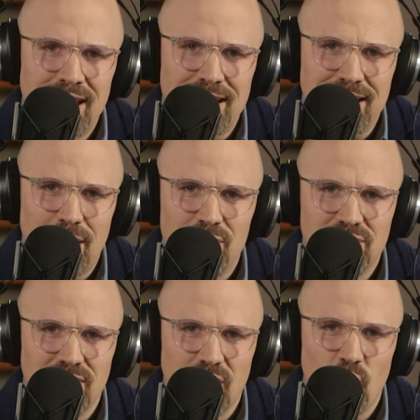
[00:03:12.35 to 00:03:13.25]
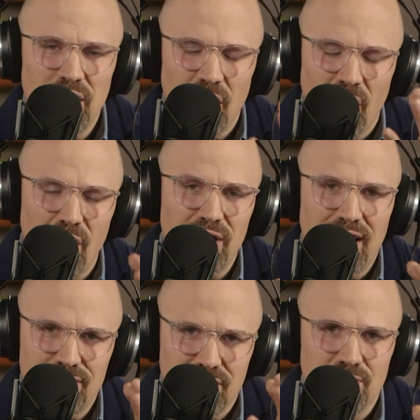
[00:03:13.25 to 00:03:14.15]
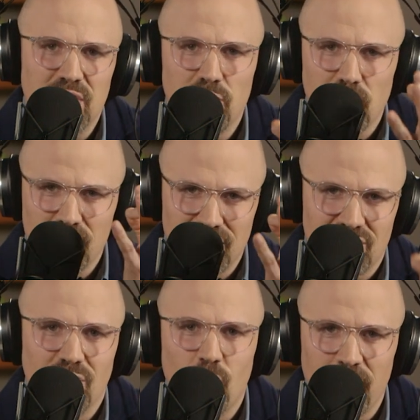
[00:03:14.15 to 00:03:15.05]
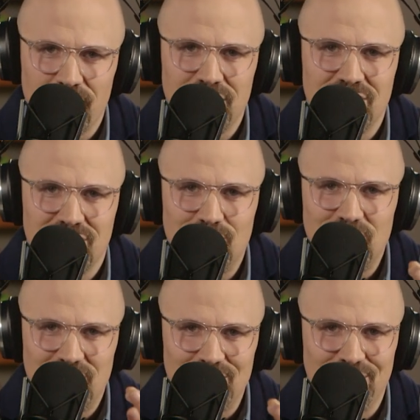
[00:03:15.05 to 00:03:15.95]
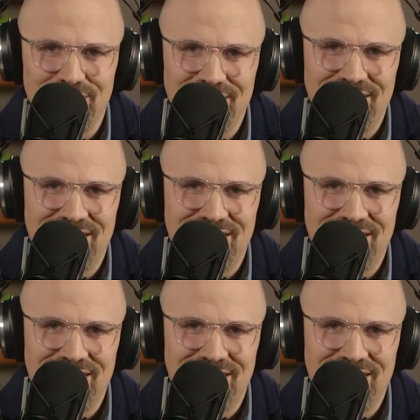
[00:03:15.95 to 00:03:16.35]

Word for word: And I would say we all have something broken somewhere that needs to be healed.